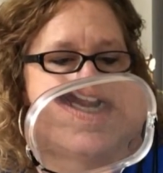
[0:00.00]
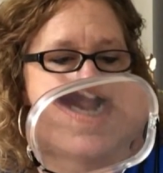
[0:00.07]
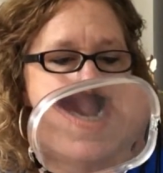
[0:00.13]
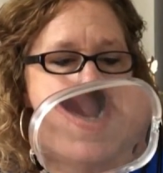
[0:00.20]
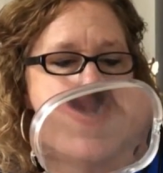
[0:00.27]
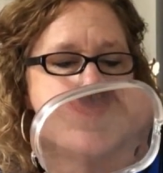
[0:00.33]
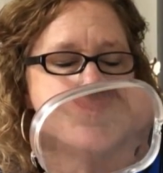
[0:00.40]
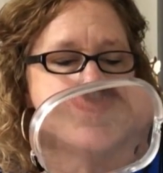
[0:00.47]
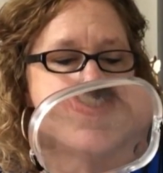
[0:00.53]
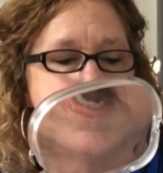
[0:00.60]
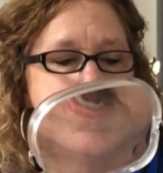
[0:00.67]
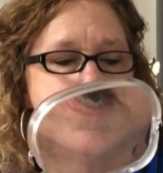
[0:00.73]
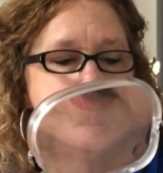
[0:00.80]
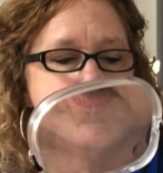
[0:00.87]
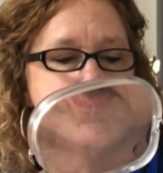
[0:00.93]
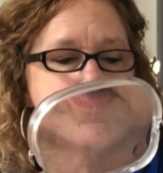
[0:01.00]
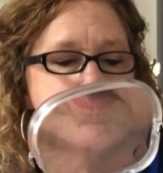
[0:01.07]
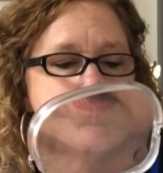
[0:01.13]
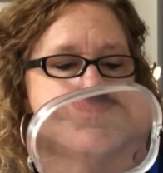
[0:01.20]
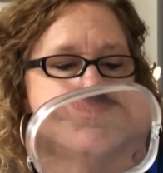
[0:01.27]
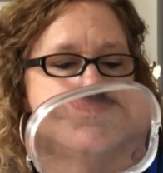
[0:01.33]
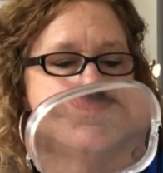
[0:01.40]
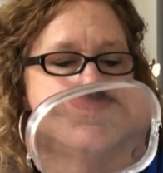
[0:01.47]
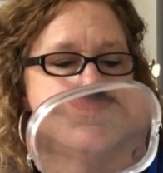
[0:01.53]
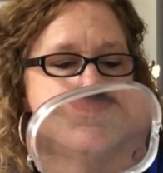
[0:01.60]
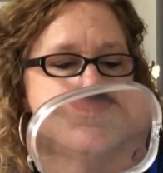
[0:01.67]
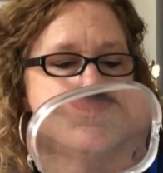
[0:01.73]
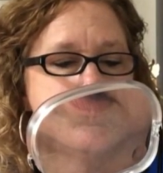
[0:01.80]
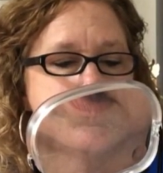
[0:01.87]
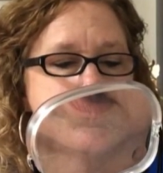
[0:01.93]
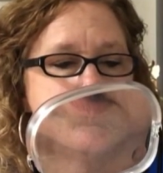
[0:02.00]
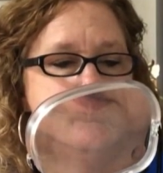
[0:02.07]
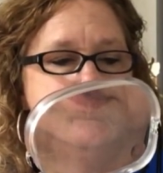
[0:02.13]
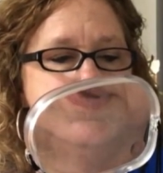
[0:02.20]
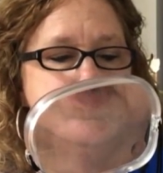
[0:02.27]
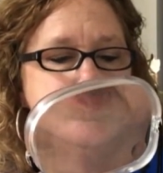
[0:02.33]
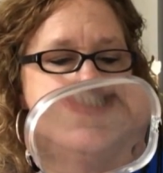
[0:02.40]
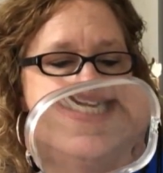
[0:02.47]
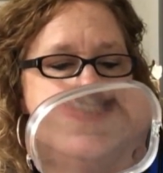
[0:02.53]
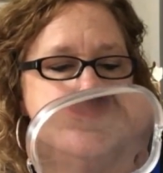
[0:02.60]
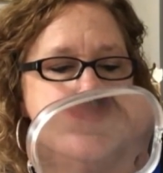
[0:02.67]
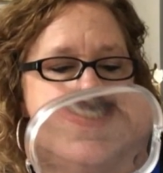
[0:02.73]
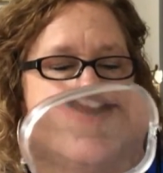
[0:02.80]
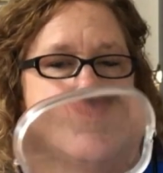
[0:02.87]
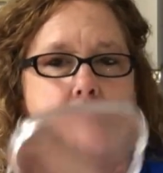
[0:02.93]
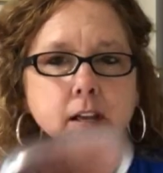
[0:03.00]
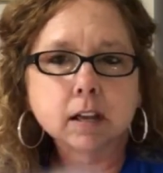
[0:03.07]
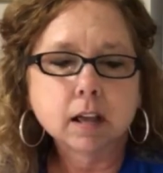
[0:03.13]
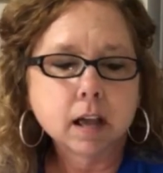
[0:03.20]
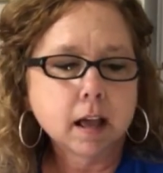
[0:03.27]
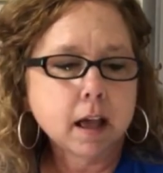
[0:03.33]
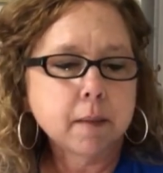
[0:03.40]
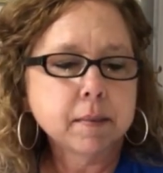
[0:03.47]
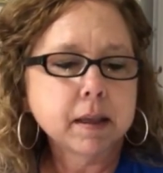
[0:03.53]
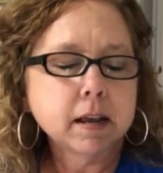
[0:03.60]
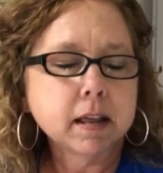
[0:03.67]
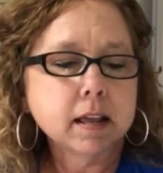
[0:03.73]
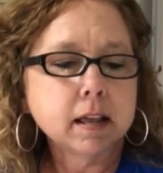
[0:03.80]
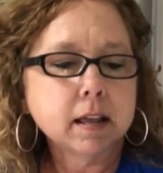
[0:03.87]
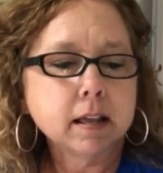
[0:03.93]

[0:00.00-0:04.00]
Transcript: Guys, it's completely, I mean,